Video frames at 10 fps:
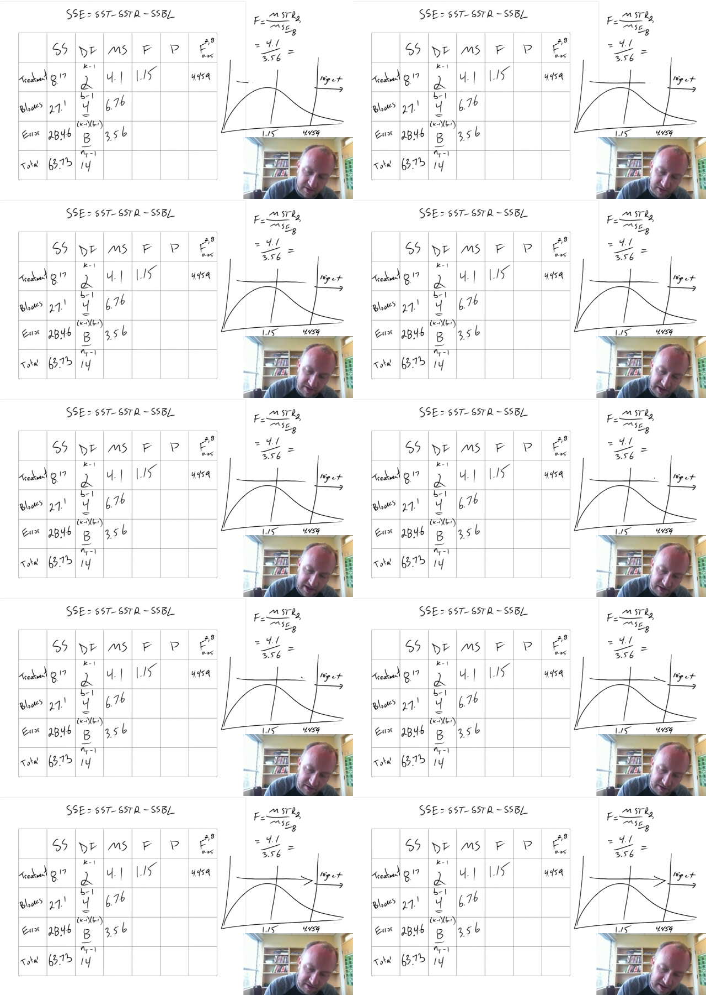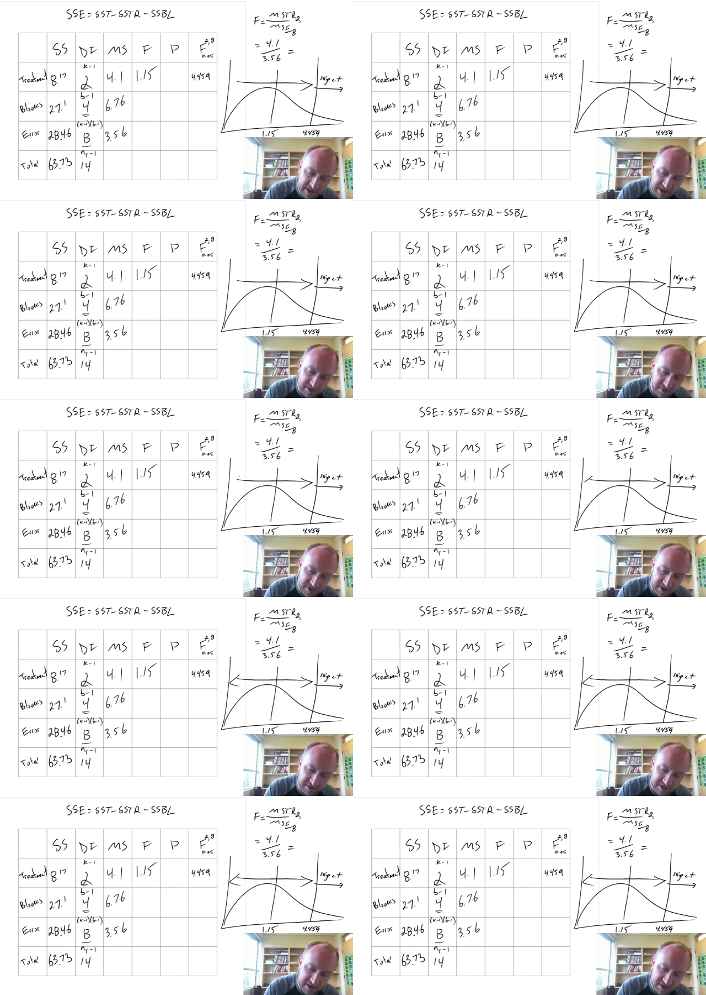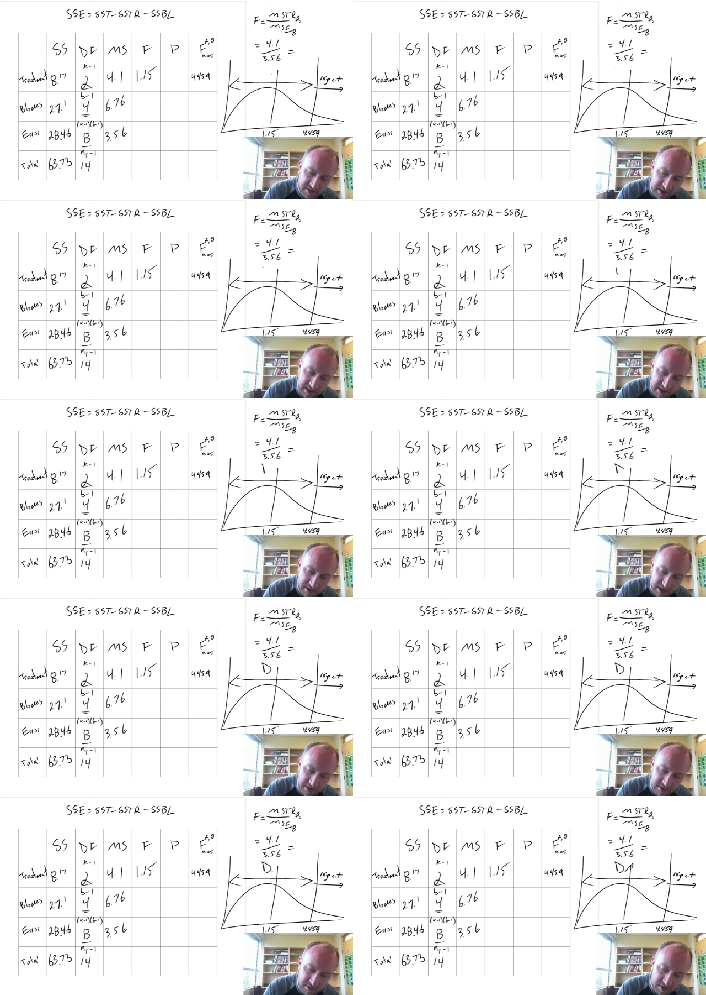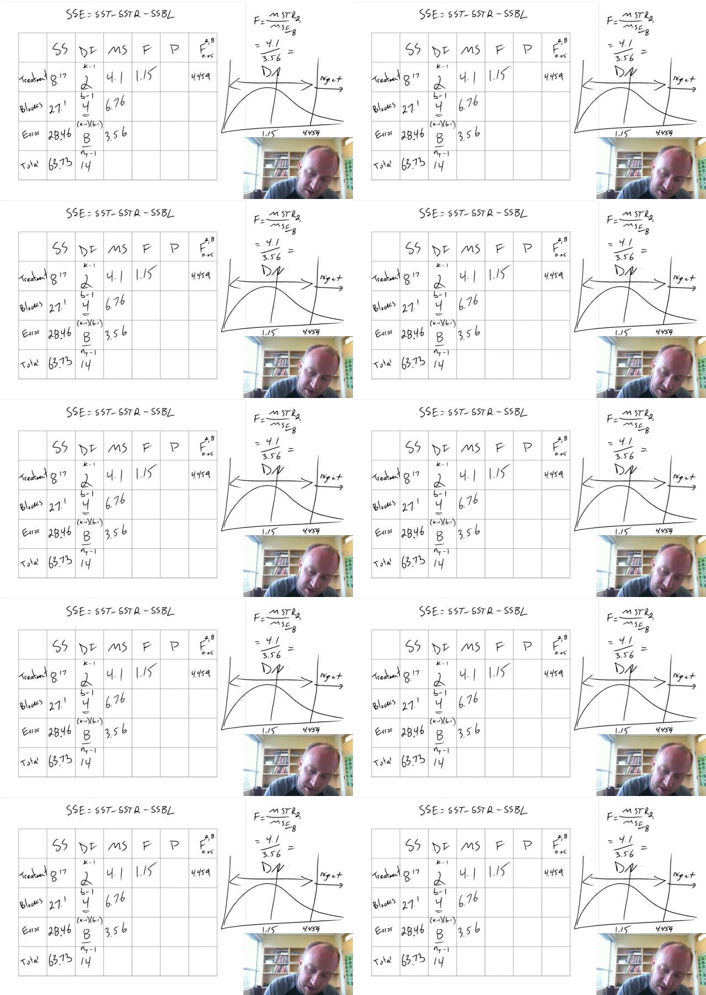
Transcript: [unreadable: no face in view]